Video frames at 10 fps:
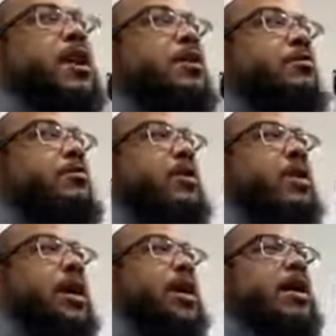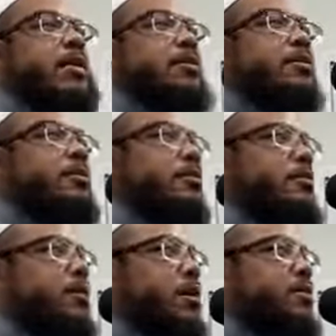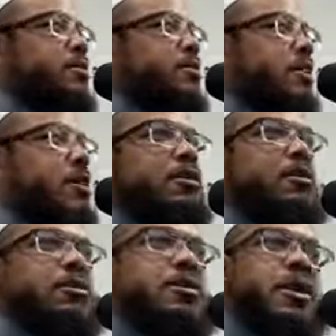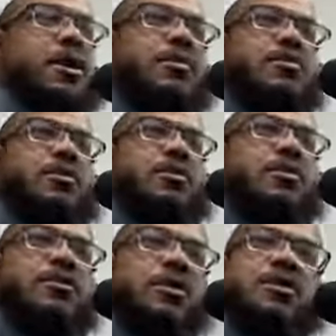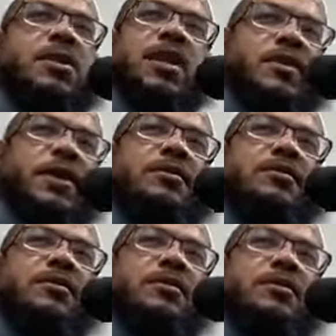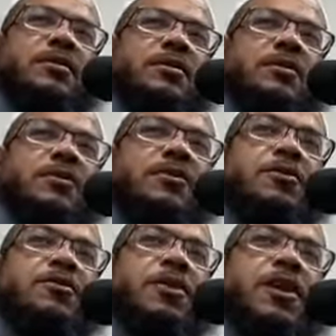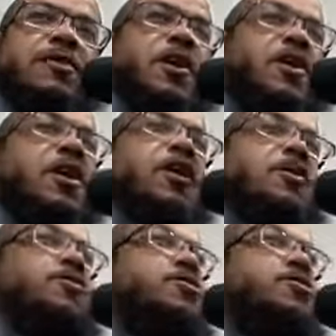like when I like call her all the time. She doesn't like that. You know, if I call her